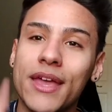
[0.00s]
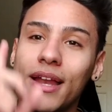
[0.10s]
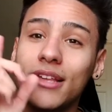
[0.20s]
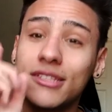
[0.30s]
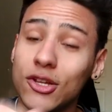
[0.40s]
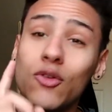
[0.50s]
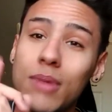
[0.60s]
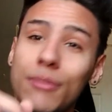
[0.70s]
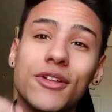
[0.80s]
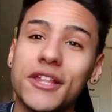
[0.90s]
and I still
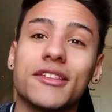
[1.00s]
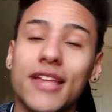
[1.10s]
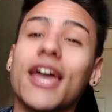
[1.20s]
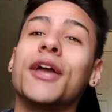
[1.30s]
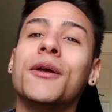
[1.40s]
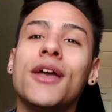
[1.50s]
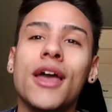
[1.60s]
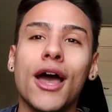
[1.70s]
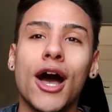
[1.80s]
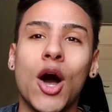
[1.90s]
remember to this day
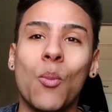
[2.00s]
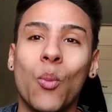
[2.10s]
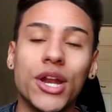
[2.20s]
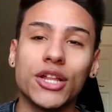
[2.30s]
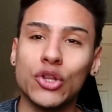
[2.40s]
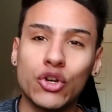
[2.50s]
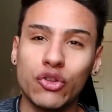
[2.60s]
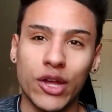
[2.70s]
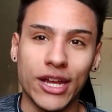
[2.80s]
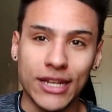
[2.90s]
what it
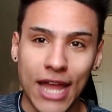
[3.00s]
looked like.